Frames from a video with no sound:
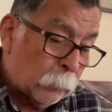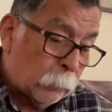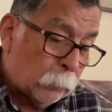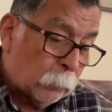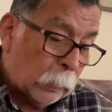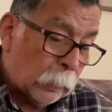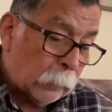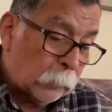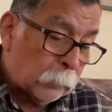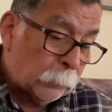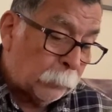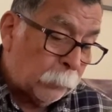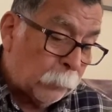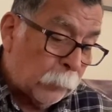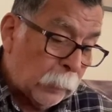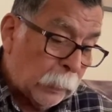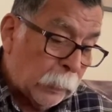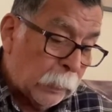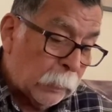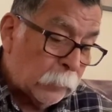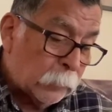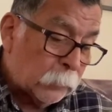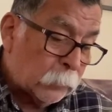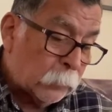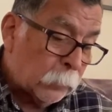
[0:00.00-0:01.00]

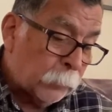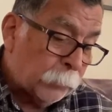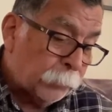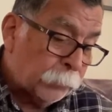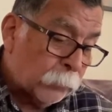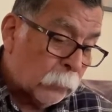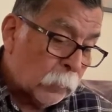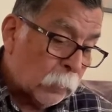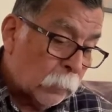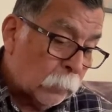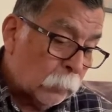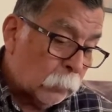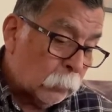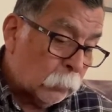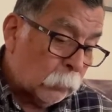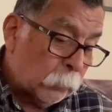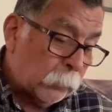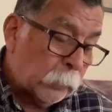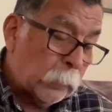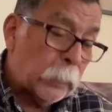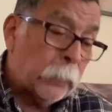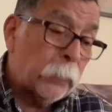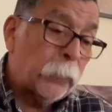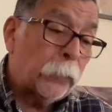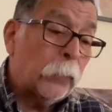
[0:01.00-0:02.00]
marketplace to
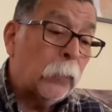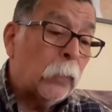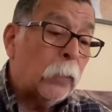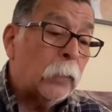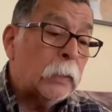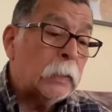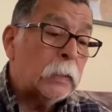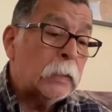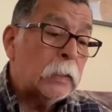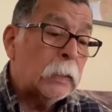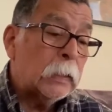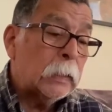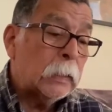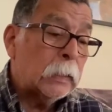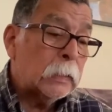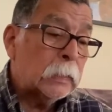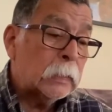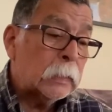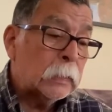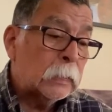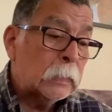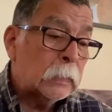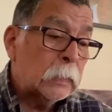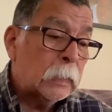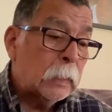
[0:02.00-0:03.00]
the
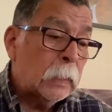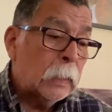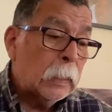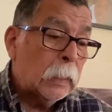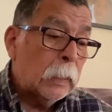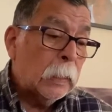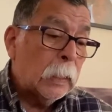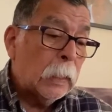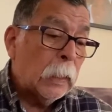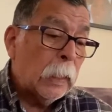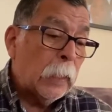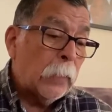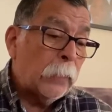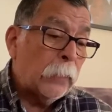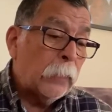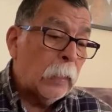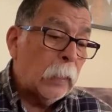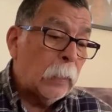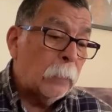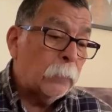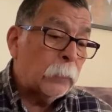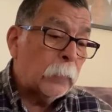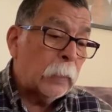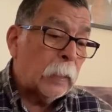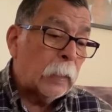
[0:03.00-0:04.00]
authorities. And
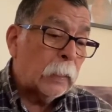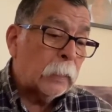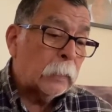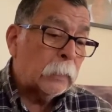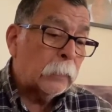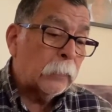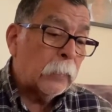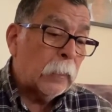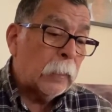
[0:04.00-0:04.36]
they brought